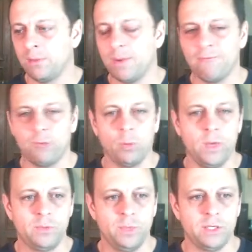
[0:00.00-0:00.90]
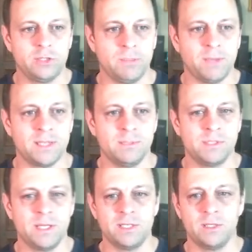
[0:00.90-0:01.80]
about 4 weeks, we get ship
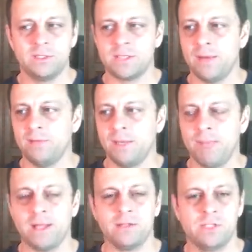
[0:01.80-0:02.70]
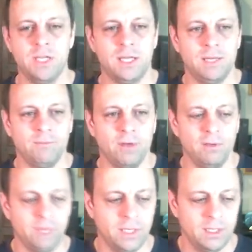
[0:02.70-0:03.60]
customization. It's time to take back the sea, get
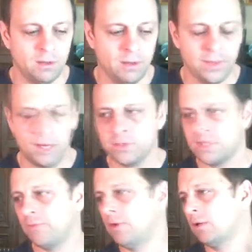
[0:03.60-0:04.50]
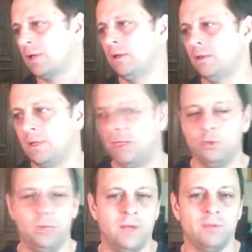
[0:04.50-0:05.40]
involved in all that other stuff, and I'll get
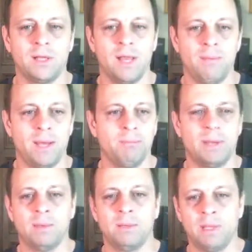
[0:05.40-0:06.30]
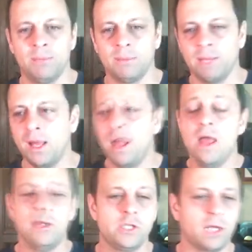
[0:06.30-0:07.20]
into naval combat, blah, blah, blah, blah, blah.
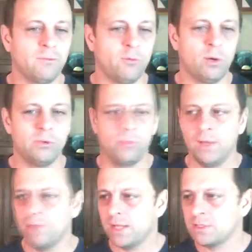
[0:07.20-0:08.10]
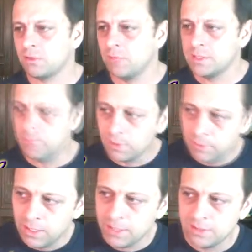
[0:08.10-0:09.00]
Check the forums. We have lots of threads. I'm
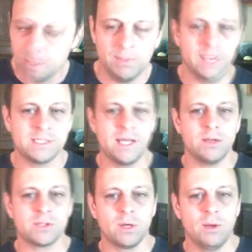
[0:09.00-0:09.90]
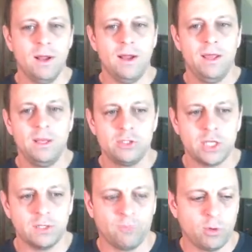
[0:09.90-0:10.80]
hitting 10 minutes now, so
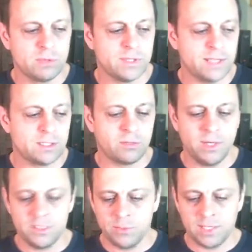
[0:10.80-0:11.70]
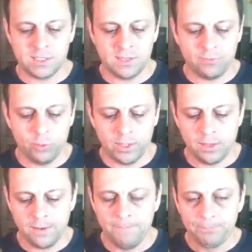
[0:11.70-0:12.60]
check the forums. Lots of threads. We got stuff going
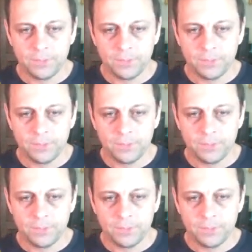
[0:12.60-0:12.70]
on.